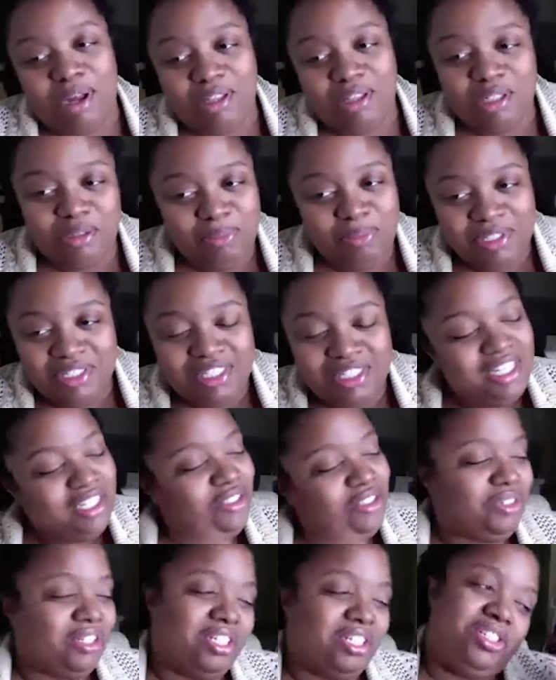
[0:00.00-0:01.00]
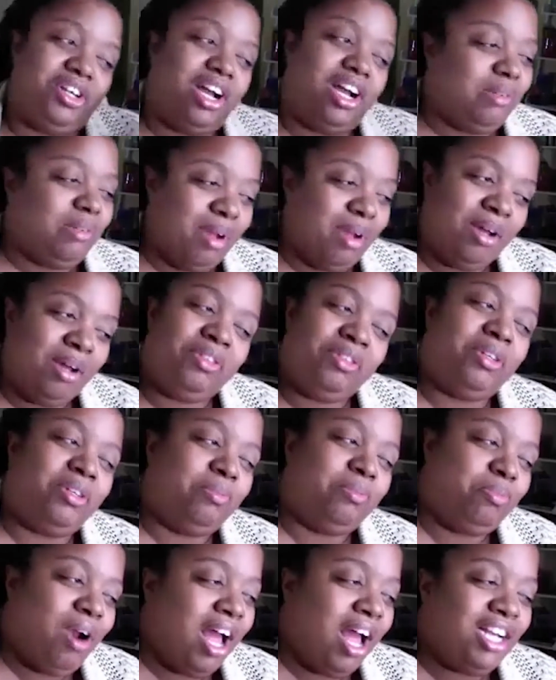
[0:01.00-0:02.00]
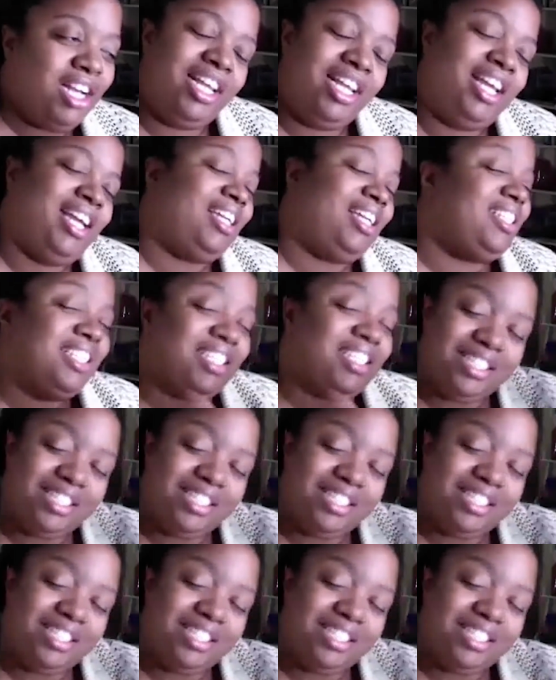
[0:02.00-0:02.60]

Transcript: their business or they're talking about their projects.